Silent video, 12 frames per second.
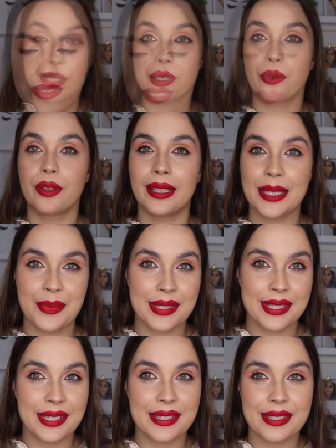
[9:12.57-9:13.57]
So the
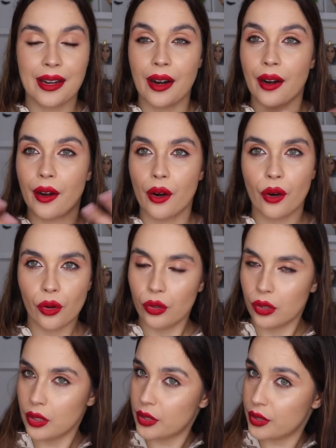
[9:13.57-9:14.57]
lipsticks are
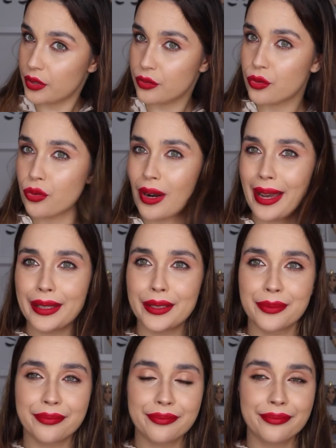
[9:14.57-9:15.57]
all tried,